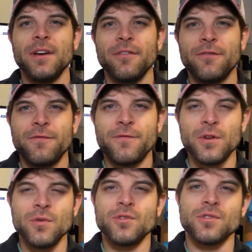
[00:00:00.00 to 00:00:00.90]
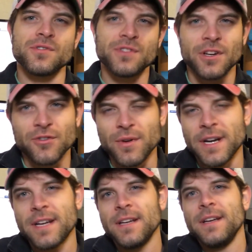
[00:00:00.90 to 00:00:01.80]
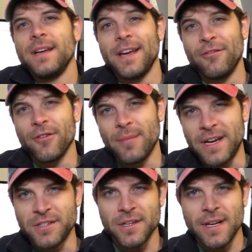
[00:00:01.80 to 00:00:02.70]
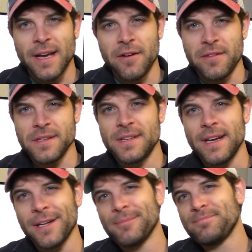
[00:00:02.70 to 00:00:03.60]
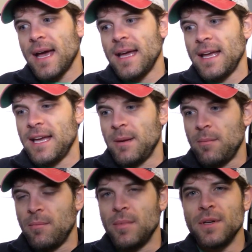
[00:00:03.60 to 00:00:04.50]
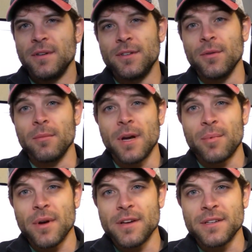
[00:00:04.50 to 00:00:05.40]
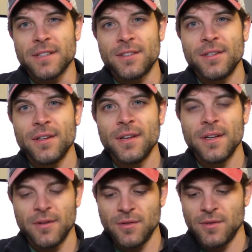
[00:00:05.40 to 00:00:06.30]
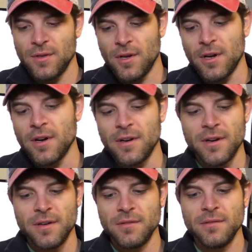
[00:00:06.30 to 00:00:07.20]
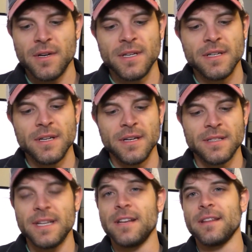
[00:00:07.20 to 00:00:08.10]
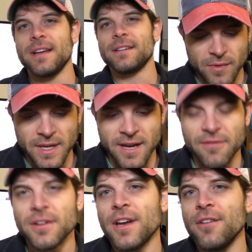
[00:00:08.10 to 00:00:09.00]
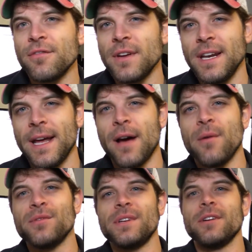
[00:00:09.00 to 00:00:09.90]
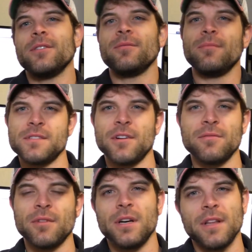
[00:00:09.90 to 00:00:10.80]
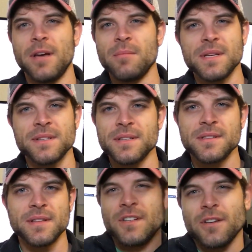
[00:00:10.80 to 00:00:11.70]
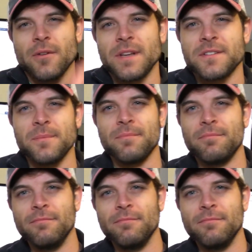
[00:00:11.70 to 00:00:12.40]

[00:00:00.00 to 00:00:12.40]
future centric information out of this data i am doing my project on uh, data that we have kind of in-house here it's our online business to generate some